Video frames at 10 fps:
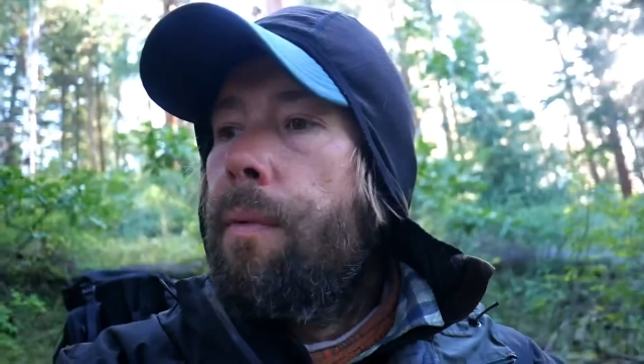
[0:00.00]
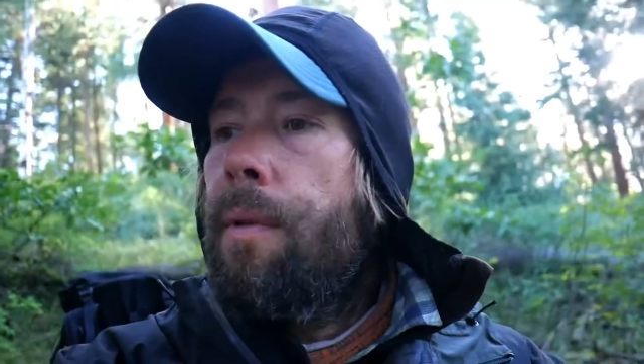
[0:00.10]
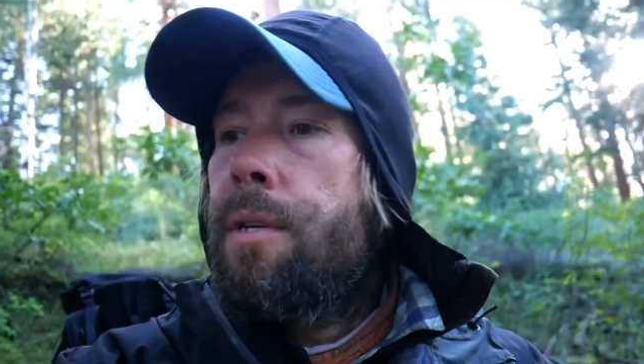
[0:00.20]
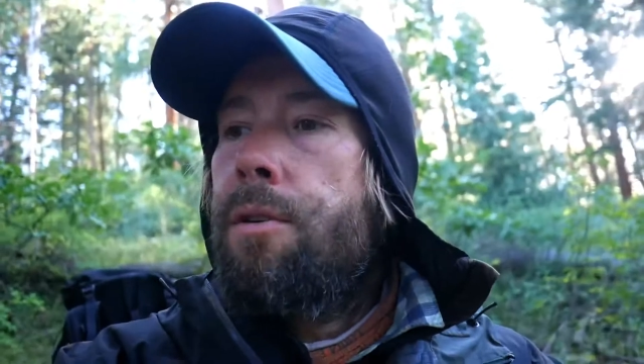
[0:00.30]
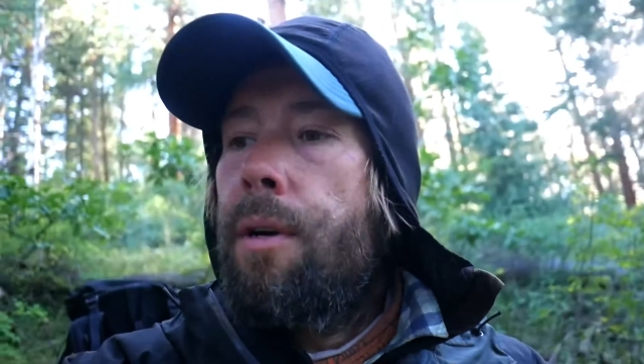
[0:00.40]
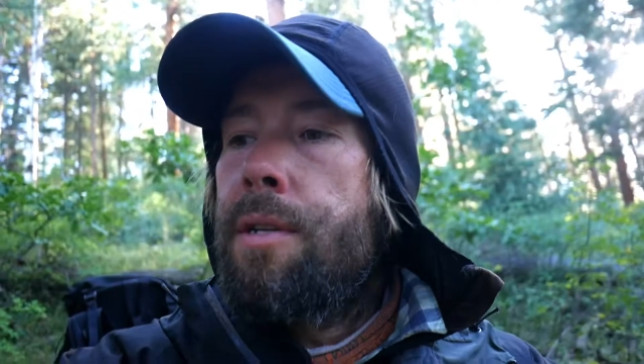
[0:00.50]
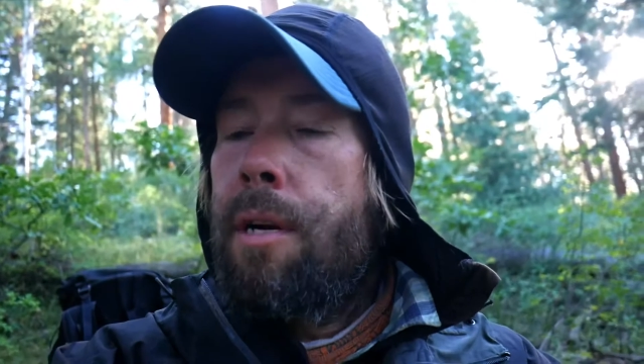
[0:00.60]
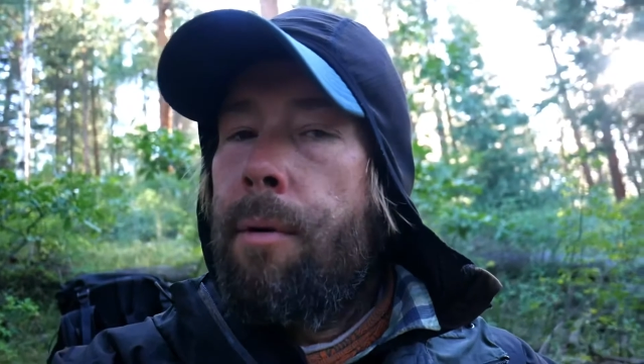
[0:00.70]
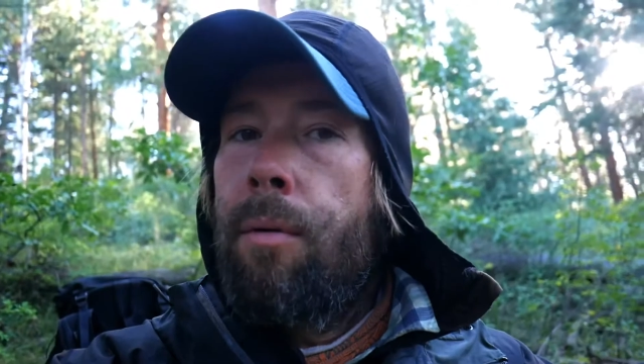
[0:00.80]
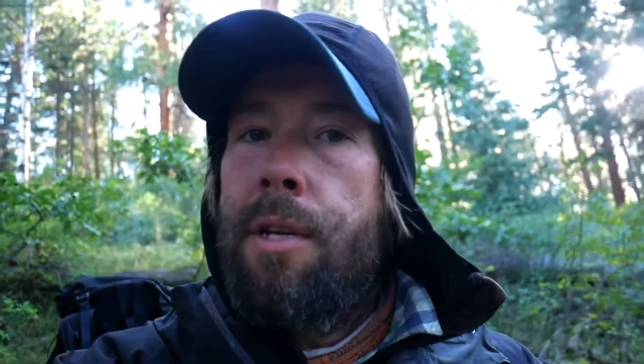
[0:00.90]
This trail is
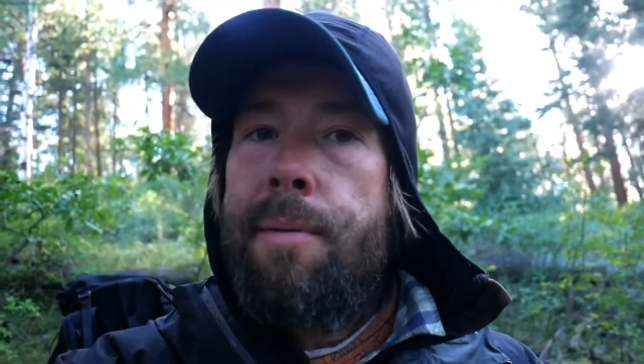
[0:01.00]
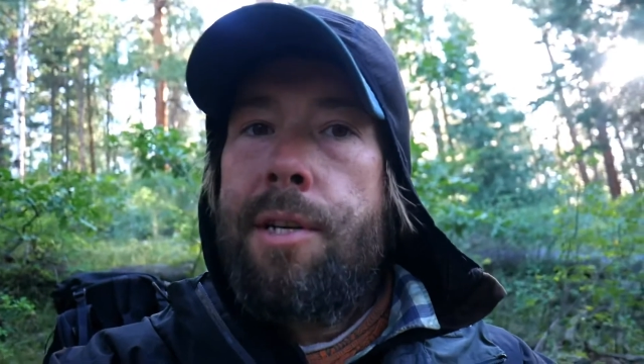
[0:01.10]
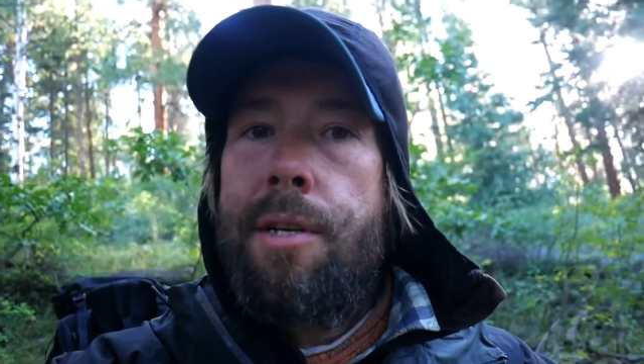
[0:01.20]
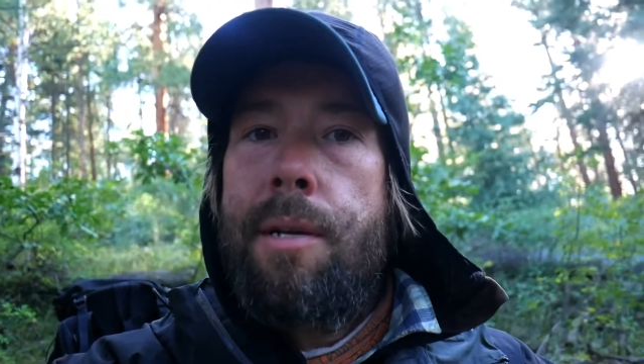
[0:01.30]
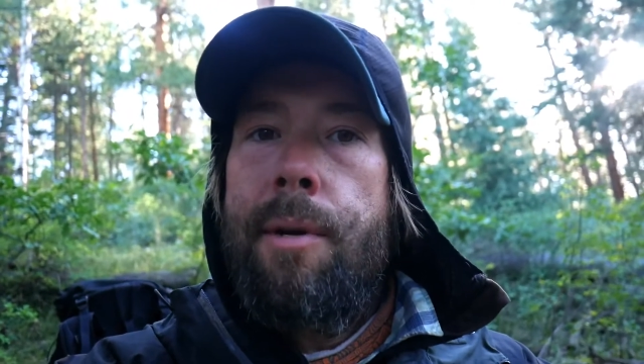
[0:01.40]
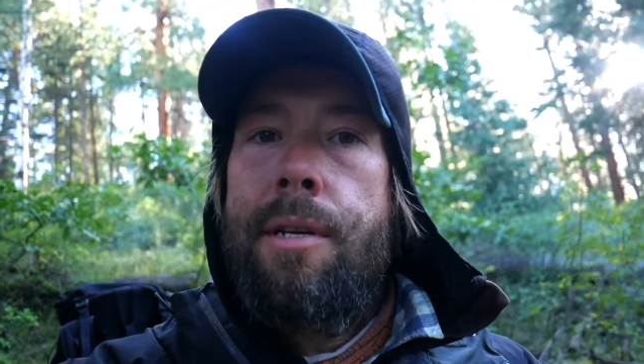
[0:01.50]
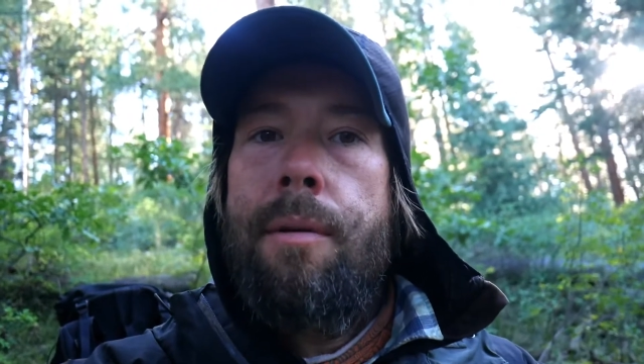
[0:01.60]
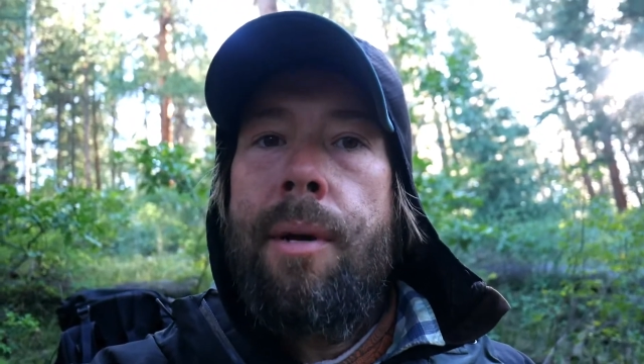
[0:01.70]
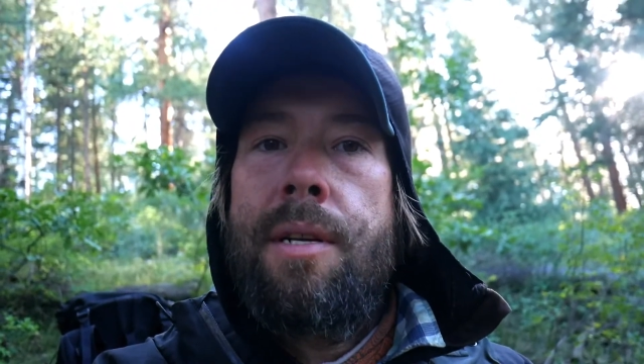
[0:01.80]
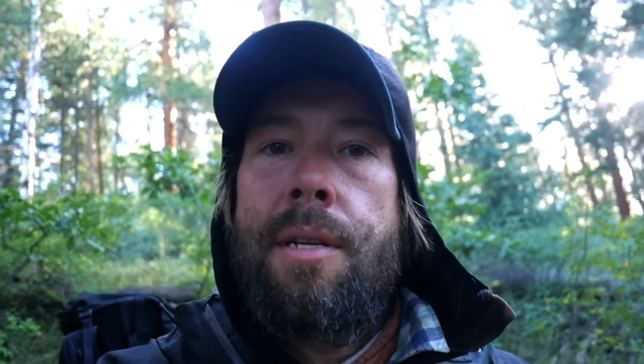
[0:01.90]
going to be really special to me too,
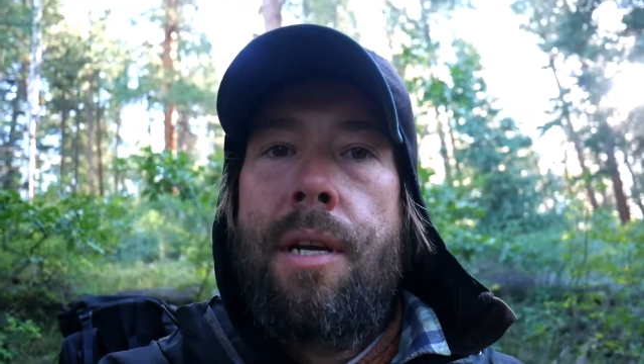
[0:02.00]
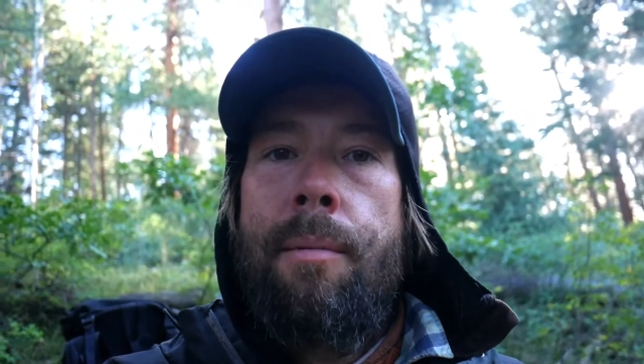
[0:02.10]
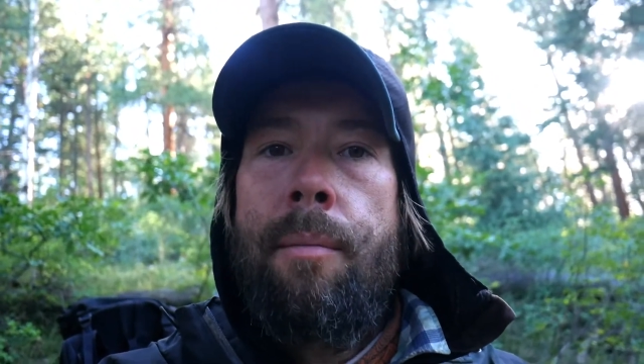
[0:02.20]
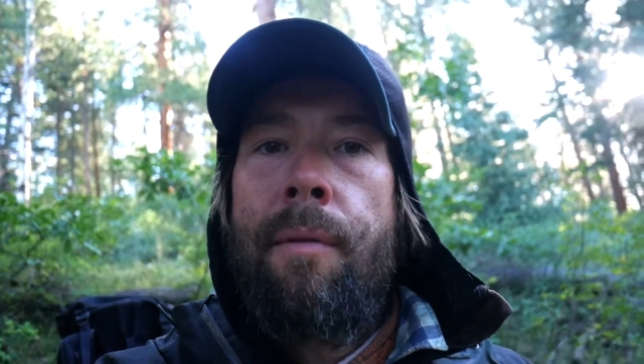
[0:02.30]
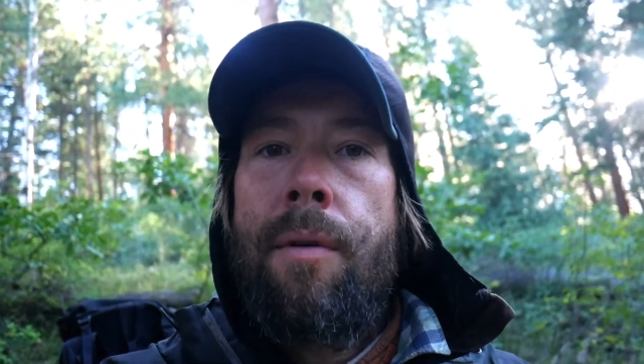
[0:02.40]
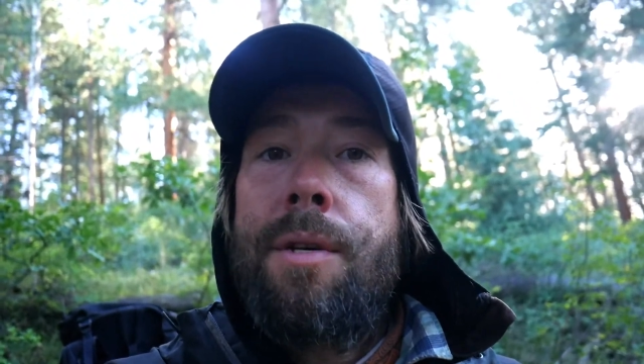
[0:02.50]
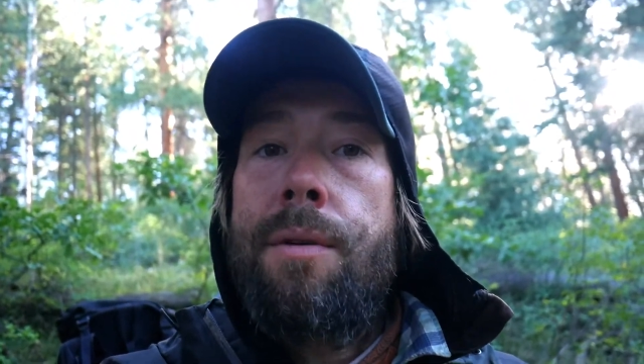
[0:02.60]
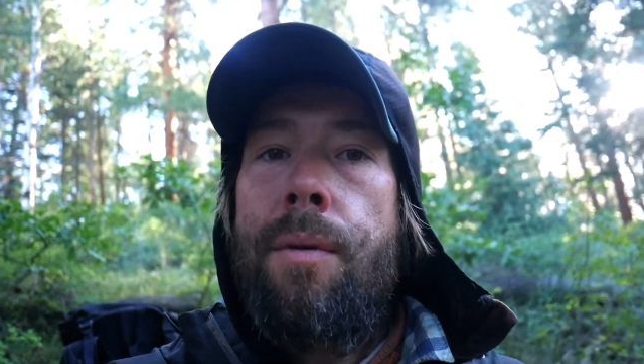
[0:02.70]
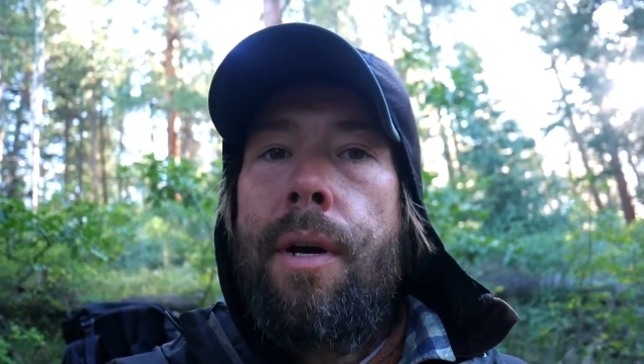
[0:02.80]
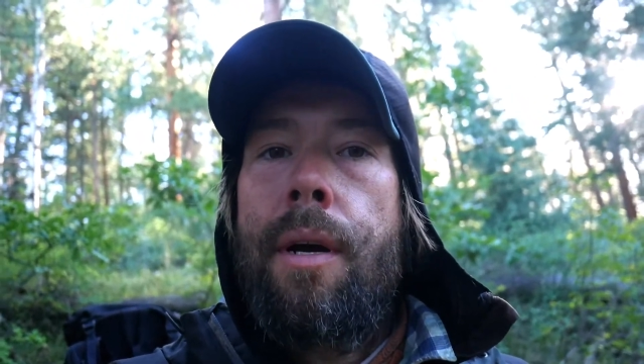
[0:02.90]
because it's going to be my first
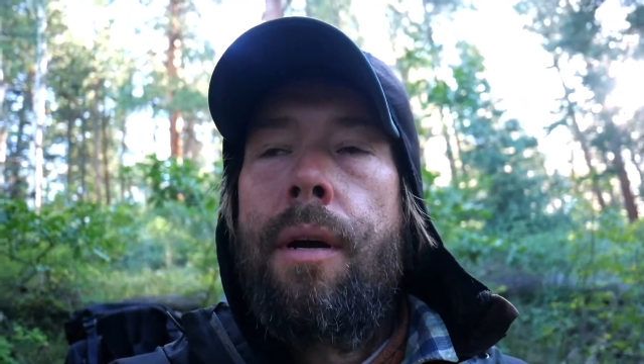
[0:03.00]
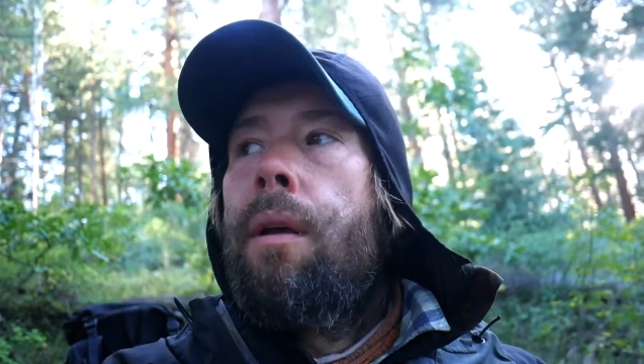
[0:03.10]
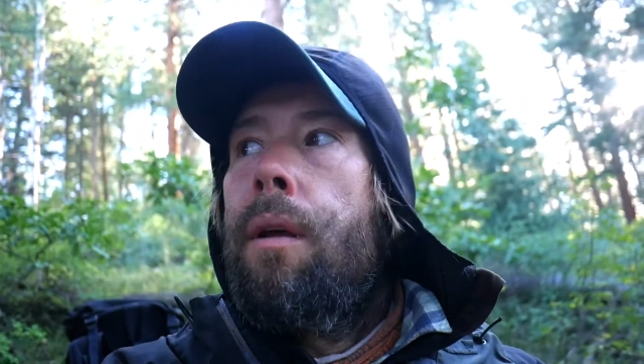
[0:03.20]
through hike.